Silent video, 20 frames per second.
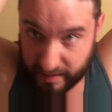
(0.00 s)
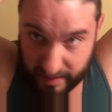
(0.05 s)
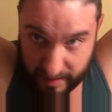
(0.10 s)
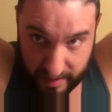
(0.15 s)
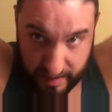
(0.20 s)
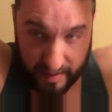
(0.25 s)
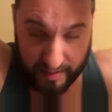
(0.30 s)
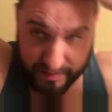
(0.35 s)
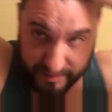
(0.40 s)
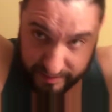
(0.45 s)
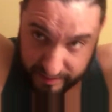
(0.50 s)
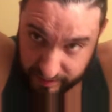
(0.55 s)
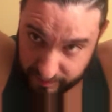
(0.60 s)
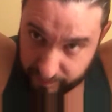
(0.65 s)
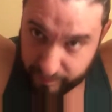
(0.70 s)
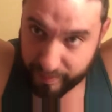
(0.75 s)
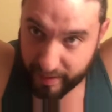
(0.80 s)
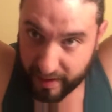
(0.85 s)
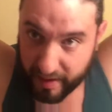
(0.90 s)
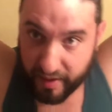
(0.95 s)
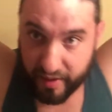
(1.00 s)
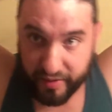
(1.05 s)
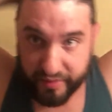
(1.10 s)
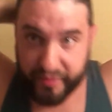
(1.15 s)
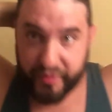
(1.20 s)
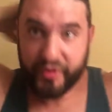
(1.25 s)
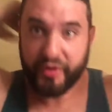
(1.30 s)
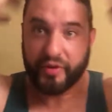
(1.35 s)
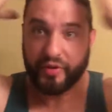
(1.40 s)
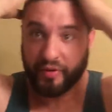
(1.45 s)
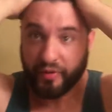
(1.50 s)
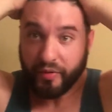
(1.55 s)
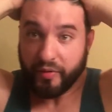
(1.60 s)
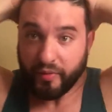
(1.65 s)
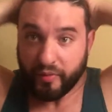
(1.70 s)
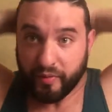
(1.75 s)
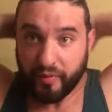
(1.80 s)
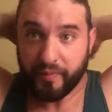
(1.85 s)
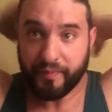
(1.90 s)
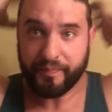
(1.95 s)
as compared
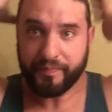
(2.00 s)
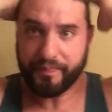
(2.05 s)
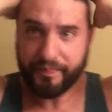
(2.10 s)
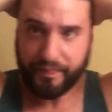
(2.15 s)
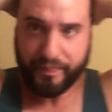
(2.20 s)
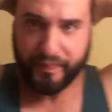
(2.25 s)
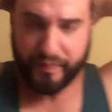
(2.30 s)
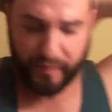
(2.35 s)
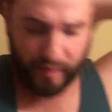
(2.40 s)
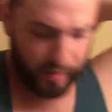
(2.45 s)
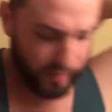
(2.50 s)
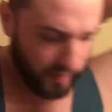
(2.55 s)
to a